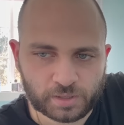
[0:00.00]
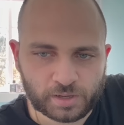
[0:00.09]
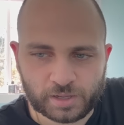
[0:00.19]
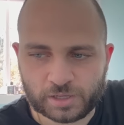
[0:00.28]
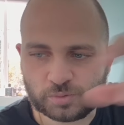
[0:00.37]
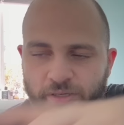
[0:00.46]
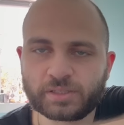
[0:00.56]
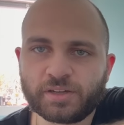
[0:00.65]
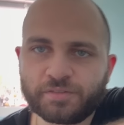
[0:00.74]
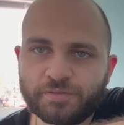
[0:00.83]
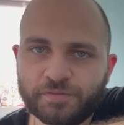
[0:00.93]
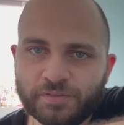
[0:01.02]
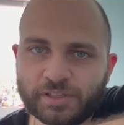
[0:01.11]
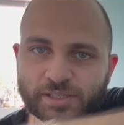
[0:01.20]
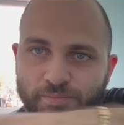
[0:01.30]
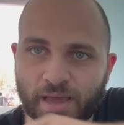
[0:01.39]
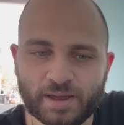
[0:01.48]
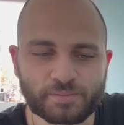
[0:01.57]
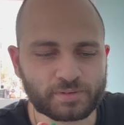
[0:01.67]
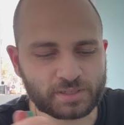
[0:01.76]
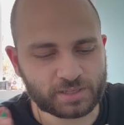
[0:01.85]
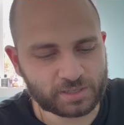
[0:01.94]
That's why I love this mat.
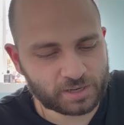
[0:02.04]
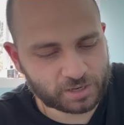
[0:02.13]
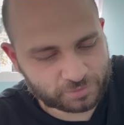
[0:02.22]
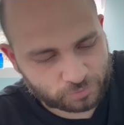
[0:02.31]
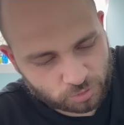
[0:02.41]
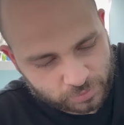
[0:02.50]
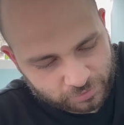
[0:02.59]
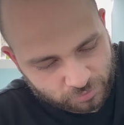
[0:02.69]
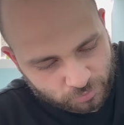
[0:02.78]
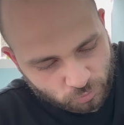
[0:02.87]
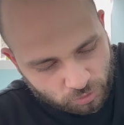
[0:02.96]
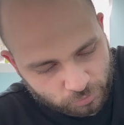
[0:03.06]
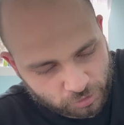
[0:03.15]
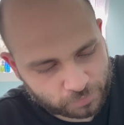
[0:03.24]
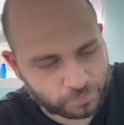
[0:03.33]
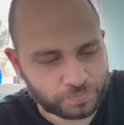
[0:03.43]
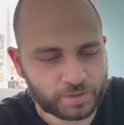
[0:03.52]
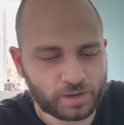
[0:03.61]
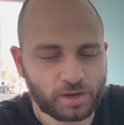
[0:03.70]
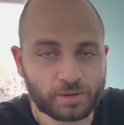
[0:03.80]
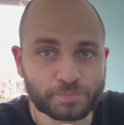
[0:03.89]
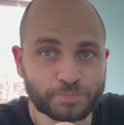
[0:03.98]
Lily got it for me from Walmart.
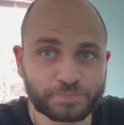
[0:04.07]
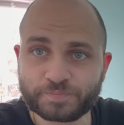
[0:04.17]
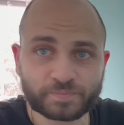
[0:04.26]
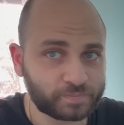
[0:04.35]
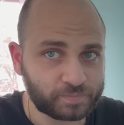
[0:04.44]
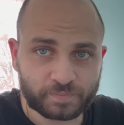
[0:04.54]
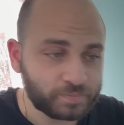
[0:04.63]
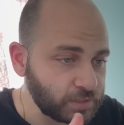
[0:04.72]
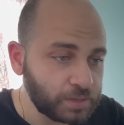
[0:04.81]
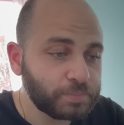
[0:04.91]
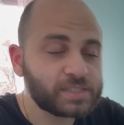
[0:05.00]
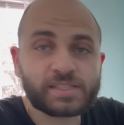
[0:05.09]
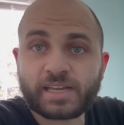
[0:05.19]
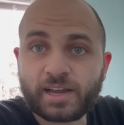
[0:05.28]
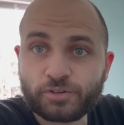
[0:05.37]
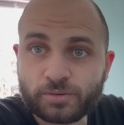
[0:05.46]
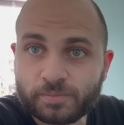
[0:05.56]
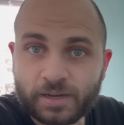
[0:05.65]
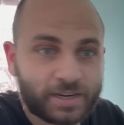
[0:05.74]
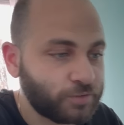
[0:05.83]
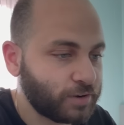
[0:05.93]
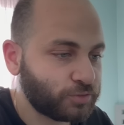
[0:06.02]
Best thing ever. I
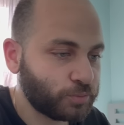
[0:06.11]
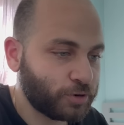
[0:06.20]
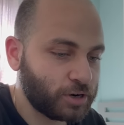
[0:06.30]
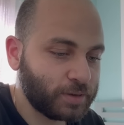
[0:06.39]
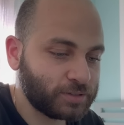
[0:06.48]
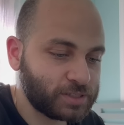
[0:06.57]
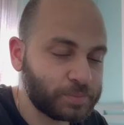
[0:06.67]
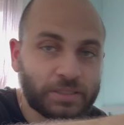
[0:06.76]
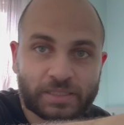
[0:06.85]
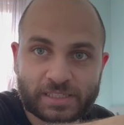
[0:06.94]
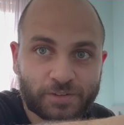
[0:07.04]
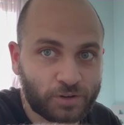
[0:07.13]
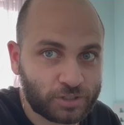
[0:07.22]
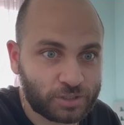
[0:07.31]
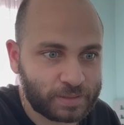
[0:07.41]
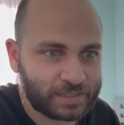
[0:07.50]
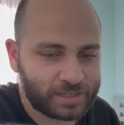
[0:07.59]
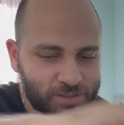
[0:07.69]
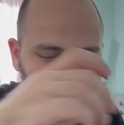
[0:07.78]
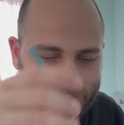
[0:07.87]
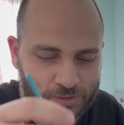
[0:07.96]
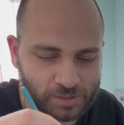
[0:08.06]
never have to worry about spilling stuff onto my desk,
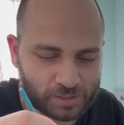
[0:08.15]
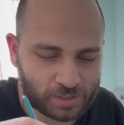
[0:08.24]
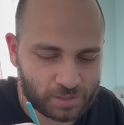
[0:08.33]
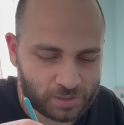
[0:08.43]
which was,